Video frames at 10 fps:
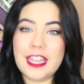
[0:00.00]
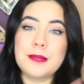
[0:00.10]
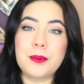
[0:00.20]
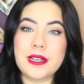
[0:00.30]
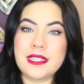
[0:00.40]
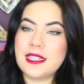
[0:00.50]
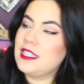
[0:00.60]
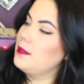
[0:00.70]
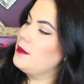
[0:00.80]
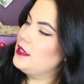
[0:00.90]
It's princess
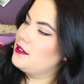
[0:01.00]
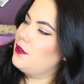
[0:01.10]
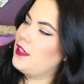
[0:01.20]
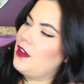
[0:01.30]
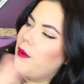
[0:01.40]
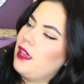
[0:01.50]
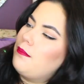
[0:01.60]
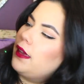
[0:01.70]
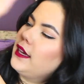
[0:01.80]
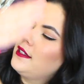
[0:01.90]
seeming so that way it
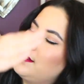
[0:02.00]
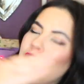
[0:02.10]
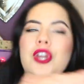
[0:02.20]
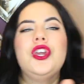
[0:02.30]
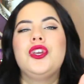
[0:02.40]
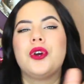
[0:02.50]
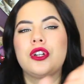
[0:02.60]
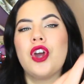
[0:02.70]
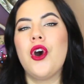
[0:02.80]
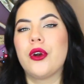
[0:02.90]
makes your
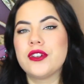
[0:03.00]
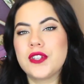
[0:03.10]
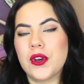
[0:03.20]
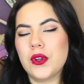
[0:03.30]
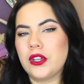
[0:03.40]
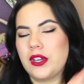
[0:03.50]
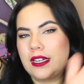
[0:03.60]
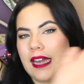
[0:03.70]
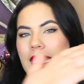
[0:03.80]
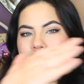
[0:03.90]
torso look
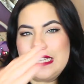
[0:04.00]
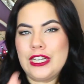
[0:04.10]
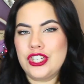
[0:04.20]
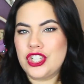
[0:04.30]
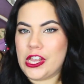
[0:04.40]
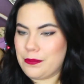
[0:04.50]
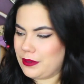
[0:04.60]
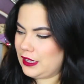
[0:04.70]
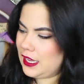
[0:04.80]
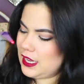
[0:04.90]
nice and
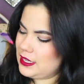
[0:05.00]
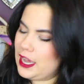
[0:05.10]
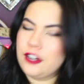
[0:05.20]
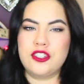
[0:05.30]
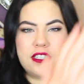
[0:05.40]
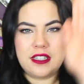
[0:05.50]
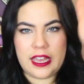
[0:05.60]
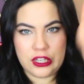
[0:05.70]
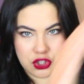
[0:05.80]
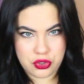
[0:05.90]
shapely, not just
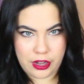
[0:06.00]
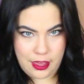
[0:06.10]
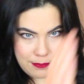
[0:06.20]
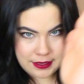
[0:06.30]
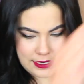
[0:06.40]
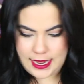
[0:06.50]
like straight up and